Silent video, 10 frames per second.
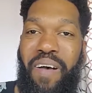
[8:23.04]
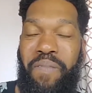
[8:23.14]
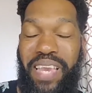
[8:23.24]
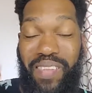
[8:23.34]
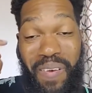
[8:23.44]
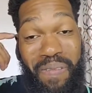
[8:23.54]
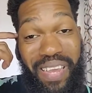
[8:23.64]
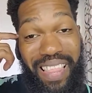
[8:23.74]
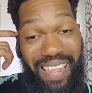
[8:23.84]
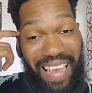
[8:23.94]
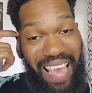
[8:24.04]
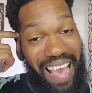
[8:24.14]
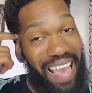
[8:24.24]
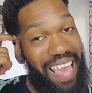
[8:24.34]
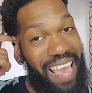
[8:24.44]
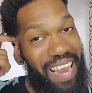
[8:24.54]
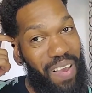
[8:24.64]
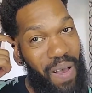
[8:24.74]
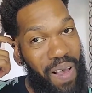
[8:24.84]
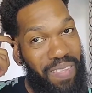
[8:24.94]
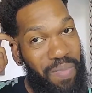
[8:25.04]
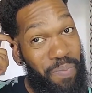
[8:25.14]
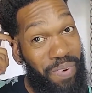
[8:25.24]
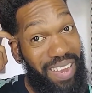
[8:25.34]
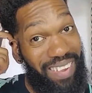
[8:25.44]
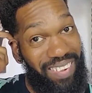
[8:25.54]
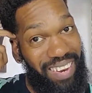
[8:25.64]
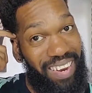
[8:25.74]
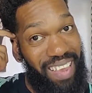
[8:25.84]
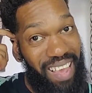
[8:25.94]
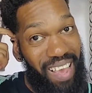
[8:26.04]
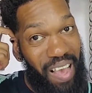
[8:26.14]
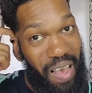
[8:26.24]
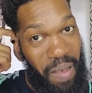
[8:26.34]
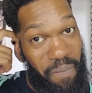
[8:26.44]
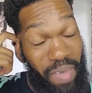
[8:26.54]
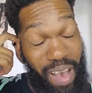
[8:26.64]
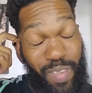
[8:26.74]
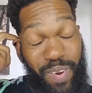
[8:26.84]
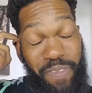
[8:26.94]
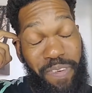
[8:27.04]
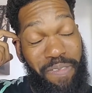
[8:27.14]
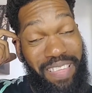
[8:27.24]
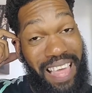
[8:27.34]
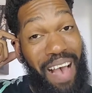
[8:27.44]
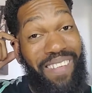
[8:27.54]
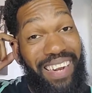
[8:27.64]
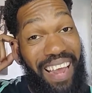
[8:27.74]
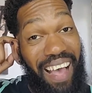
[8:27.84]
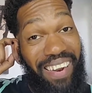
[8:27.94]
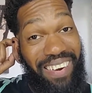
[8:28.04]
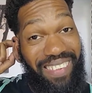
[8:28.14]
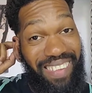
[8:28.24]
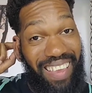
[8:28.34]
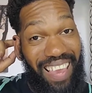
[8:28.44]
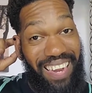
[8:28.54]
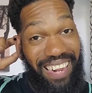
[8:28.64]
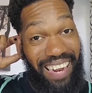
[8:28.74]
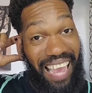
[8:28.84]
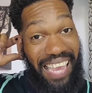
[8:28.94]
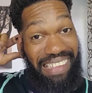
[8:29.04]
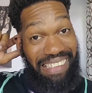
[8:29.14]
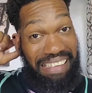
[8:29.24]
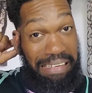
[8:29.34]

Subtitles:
he told me that I had cost the production $150,000 in delays.